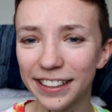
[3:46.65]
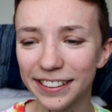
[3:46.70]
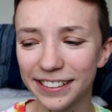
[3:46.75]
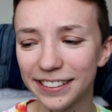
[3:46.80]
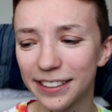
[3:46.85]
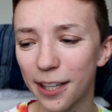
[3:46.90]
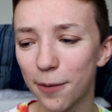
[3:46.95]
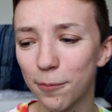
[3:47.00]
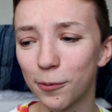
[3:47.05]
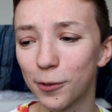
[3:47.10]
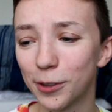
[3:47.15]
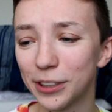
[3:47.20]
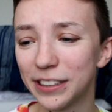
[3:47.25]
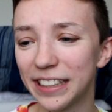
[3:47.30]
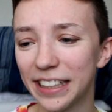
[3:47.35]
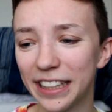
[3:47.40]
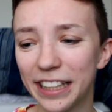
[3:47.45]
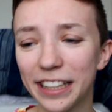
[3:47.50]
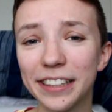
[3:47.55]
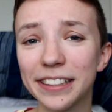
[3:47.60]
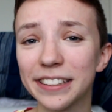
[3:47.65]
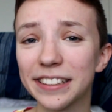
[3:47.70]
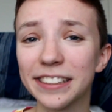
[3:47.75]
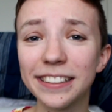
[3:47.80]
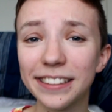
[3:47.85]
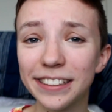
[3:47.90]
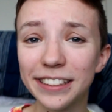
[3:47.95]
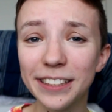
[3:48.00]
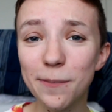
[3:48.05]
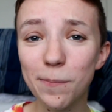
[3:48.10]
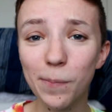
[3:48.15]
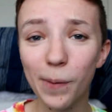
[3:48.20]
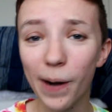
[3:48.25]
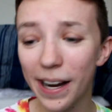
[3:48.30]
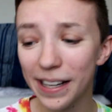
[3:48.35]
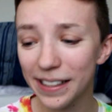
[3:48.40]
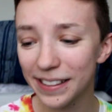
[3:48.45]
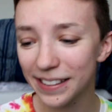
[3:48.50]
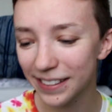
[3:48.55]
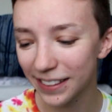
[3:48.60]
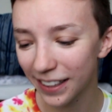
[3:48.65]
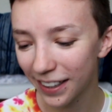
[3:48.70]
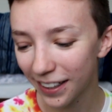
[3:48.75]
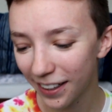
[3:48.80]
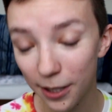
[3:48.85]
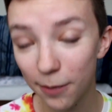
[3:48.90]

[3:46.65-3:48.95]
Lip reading: It's some ridiculously cheap price.